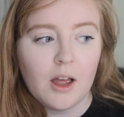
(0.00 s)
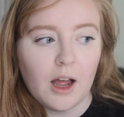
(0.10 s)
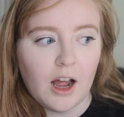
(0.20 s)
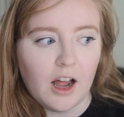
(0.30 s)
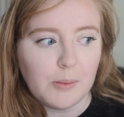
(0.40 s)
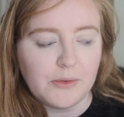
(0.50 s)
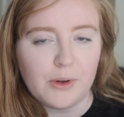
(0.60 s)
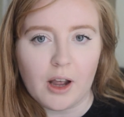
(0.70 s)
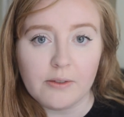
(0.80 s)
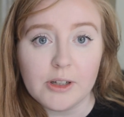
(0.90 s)
If you
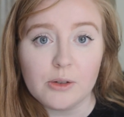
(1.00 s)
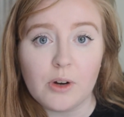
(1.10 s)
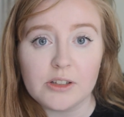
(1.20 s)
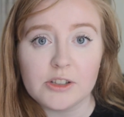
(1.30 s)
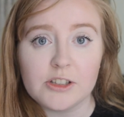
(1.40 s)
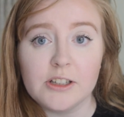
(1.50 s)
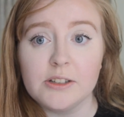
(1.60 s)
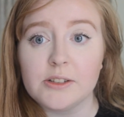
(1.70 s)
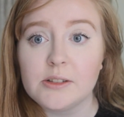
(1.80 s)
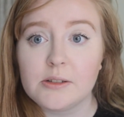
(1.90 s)
have any
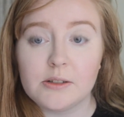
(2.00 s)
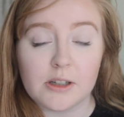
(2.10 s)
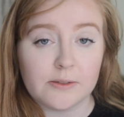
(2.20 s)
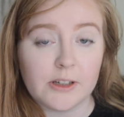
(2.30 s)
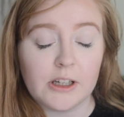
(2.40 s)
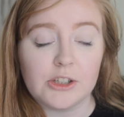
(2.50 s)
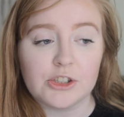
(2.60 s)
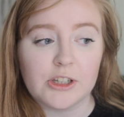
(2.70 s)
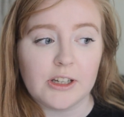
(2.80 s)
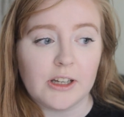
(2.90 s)
questions,
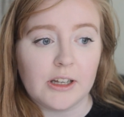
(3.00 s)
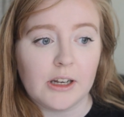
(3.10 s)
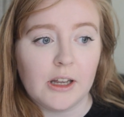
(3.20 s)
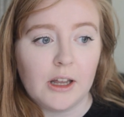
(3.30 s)
clarification,